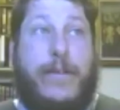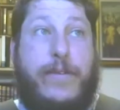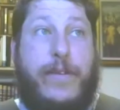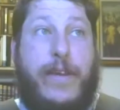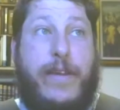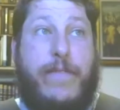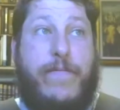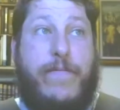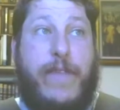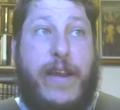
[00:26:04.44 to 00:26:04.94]

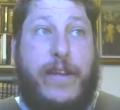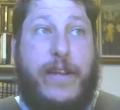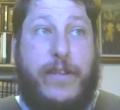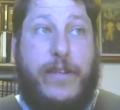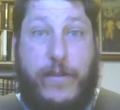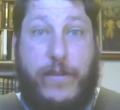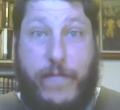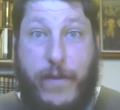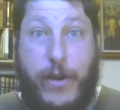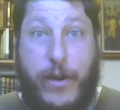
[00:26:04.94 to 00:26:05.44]
In fact,
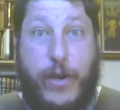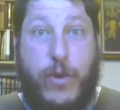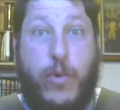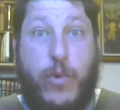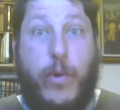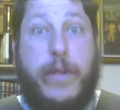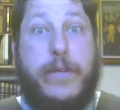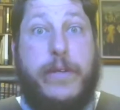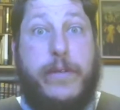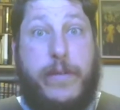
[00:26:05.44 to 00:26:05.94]
it's a very
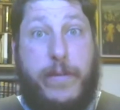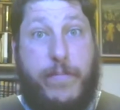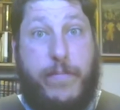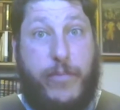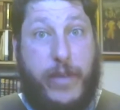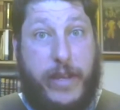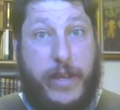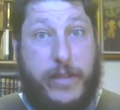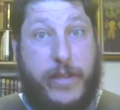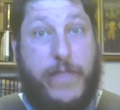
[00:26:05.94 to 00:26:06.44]
noisy
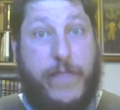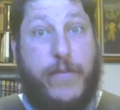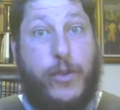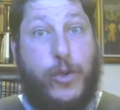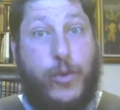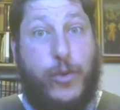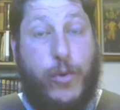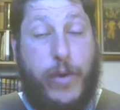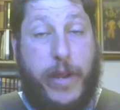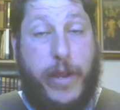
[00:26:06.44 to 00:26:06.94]
place, even
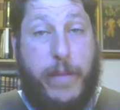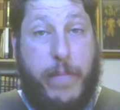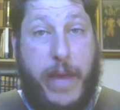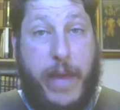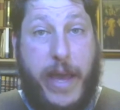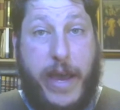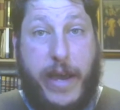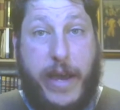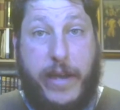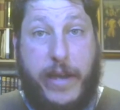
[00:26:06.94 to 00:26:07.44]
during
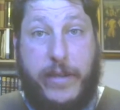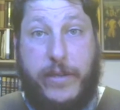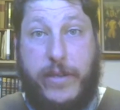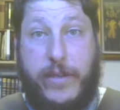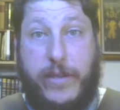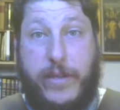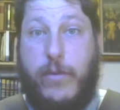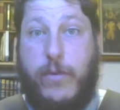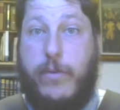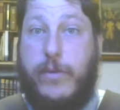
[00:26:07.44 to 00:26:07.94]
Mass.
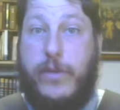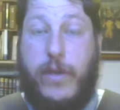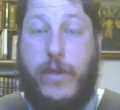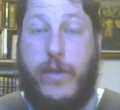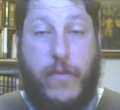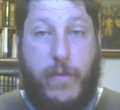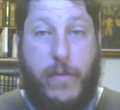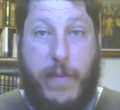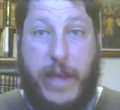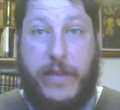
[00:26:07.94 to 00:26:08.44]
And there are
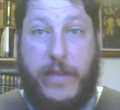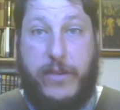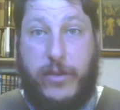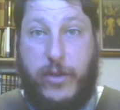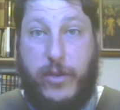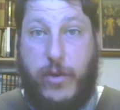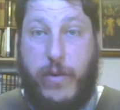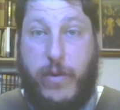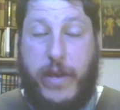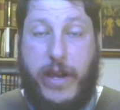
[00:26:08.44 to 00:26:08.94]
several
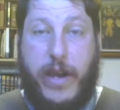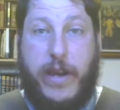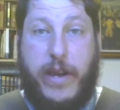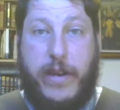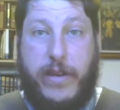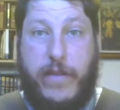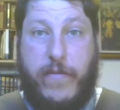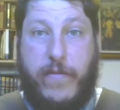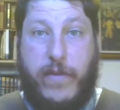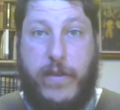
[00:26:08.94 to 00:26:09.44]
Masses going on
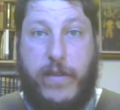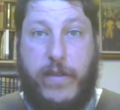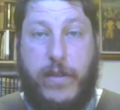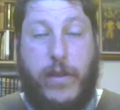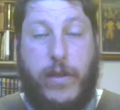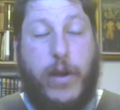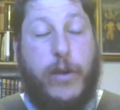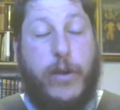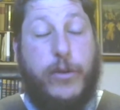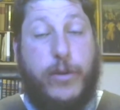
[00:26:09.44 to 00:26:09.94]
in different, the
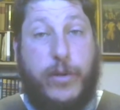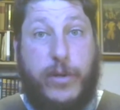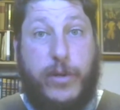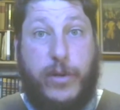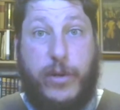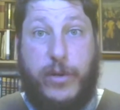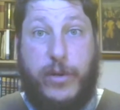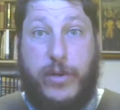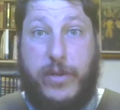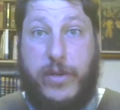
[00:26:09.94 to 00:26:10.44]
larger
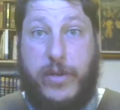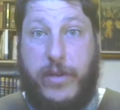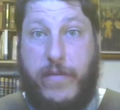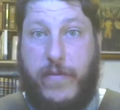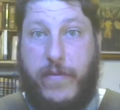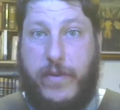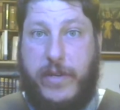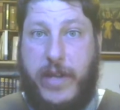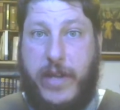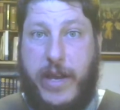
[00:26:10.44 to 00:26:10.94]
churches at
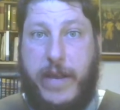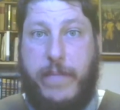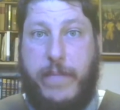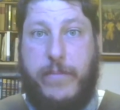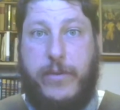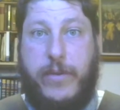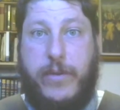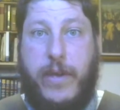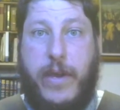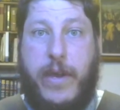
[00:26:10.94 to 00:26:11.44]
different
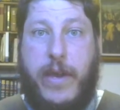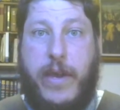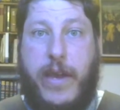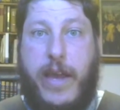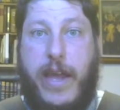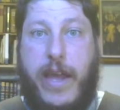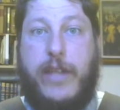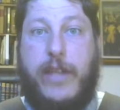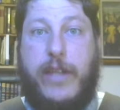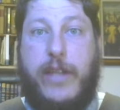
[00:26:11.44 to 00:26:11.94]
times.
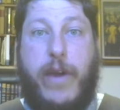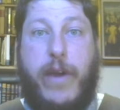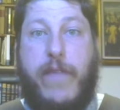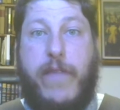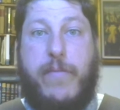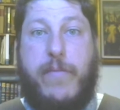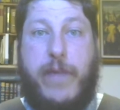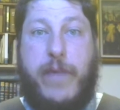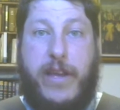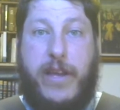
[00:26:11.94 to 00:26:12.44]
And that's where
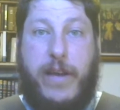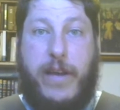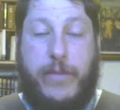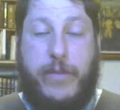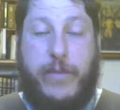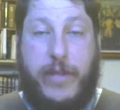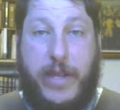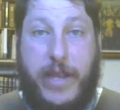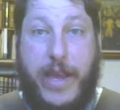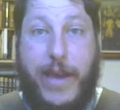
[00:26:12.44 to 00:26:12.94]
everybody
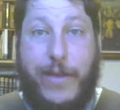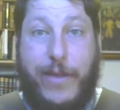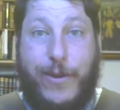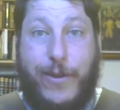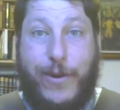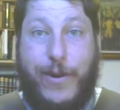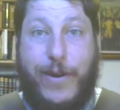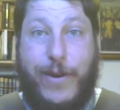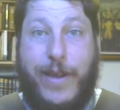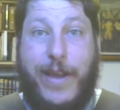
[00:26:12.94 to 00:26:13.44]
comes
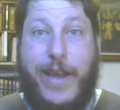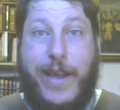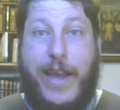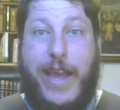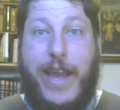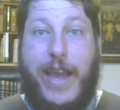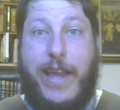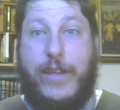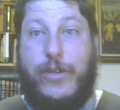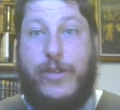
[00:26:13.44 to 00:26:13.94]
together.
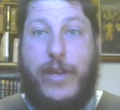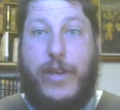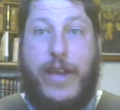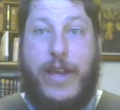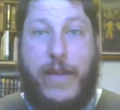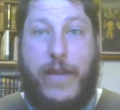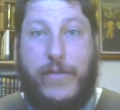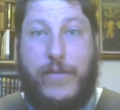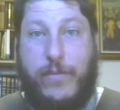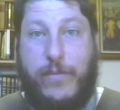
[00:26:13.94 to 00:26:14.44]
And so you
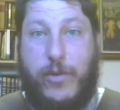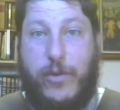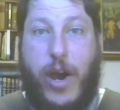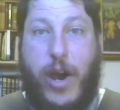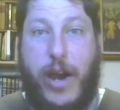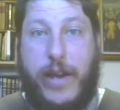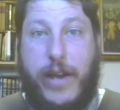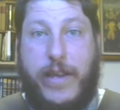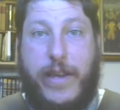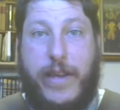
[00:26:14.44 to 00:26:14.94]
have some
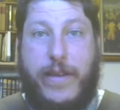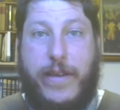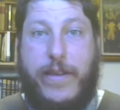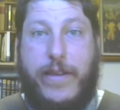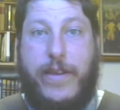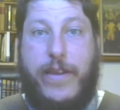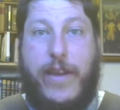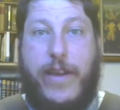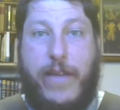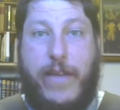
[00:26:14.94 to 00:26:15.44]
talking
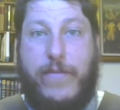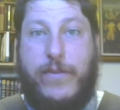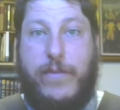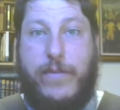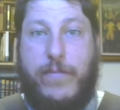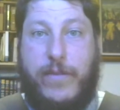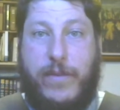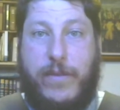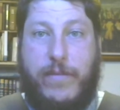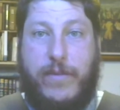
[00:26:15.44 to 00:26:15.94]
and you have
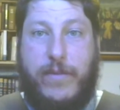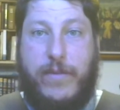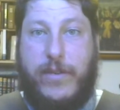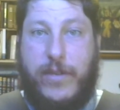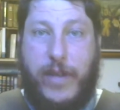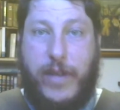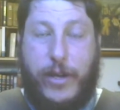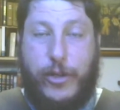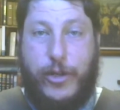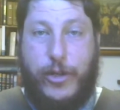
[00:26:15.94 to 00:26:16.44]
some
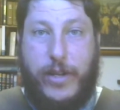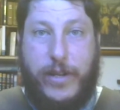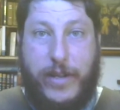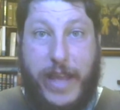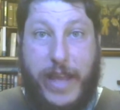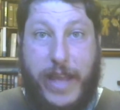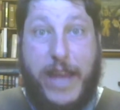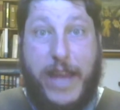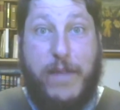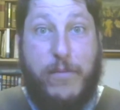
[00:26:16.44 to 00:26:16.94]
discussion,
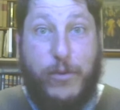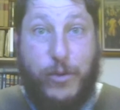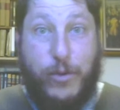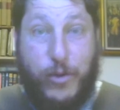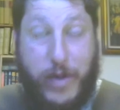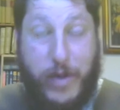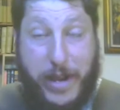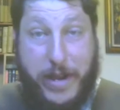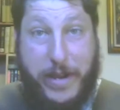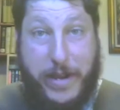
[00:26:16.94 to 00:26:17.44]
animal
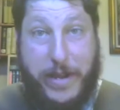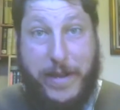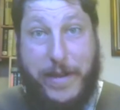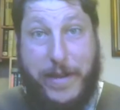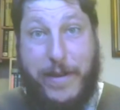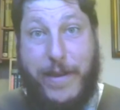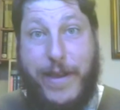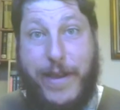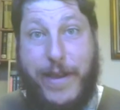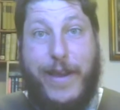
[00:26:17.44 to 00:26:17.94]
trading,
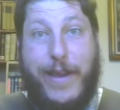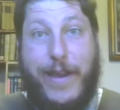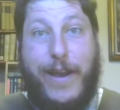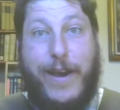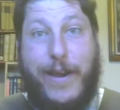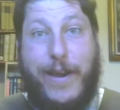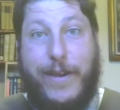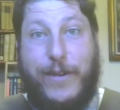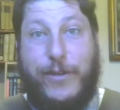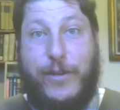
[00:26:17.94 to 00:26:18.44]
and
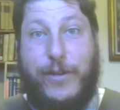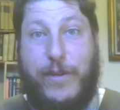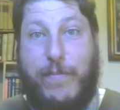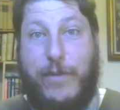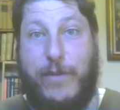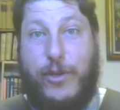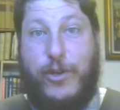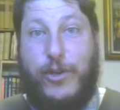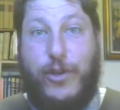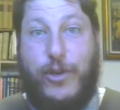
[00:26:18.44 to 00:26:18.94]
because uh, you could
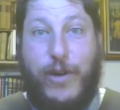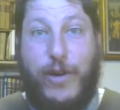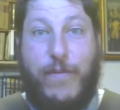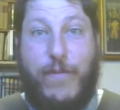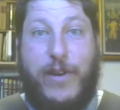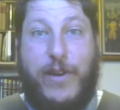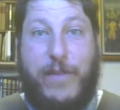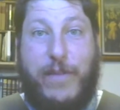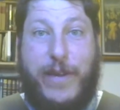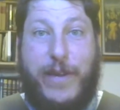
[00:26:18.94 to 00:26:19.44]
be sure
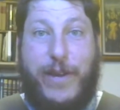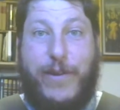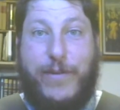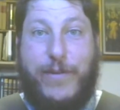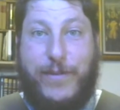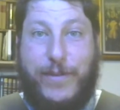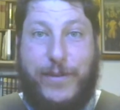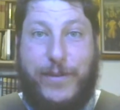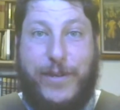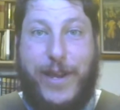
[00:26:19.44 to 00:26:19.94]
we're going to be here
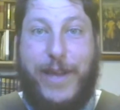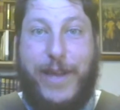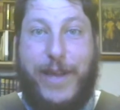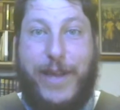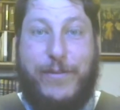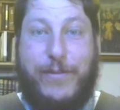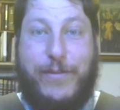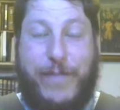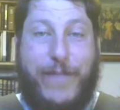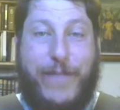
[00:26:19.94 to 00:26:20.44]
at this time
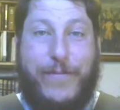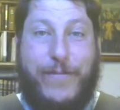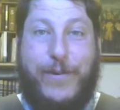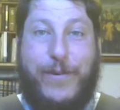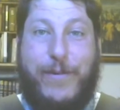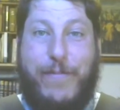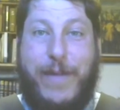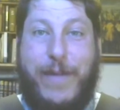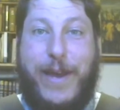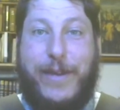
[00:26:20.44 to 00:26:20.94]
because we have to go
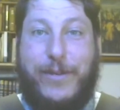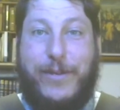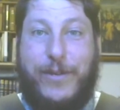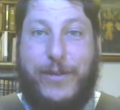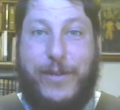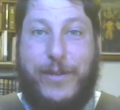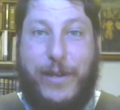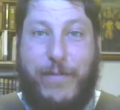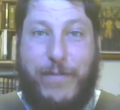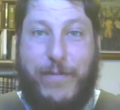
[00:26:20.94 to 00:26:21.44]
to Mass,
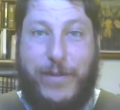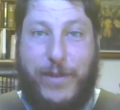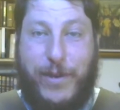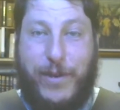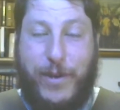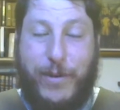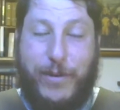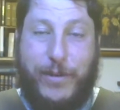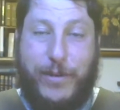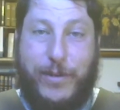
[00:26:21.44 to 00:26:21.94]
just like with the
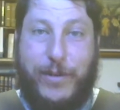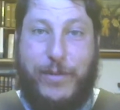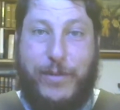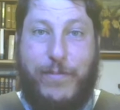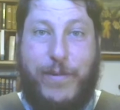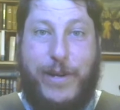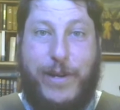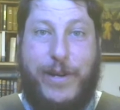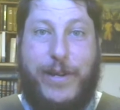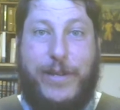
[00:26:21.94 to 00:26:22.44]
notices
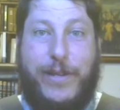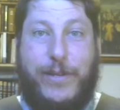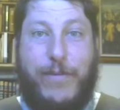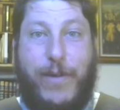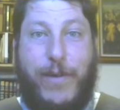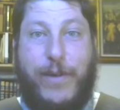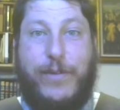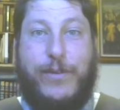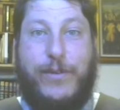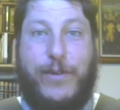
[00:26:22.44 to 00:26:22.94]
and whatnot. So
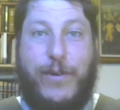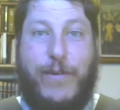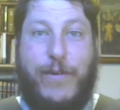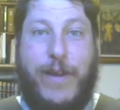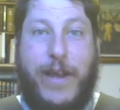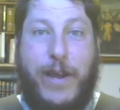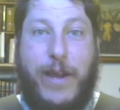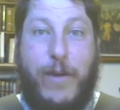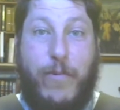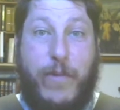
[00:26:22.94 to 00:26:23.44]
also
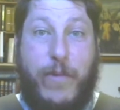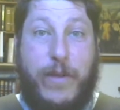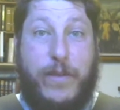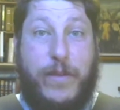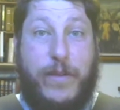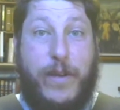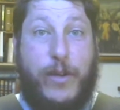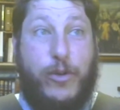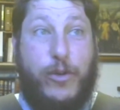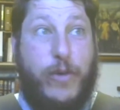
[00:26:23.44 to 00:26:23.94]
with
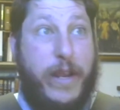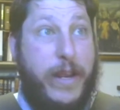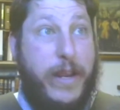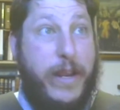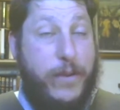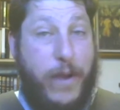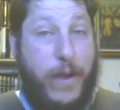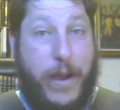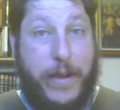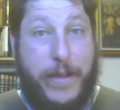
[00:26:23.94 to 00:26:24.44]
uh, trading
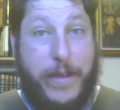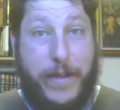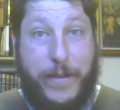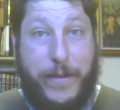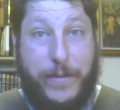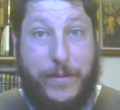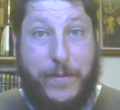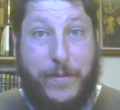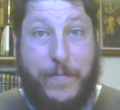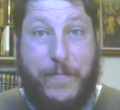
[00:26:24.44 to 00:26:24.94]

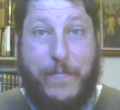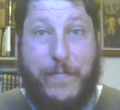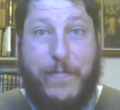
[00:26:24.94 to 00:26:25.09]
donkeys.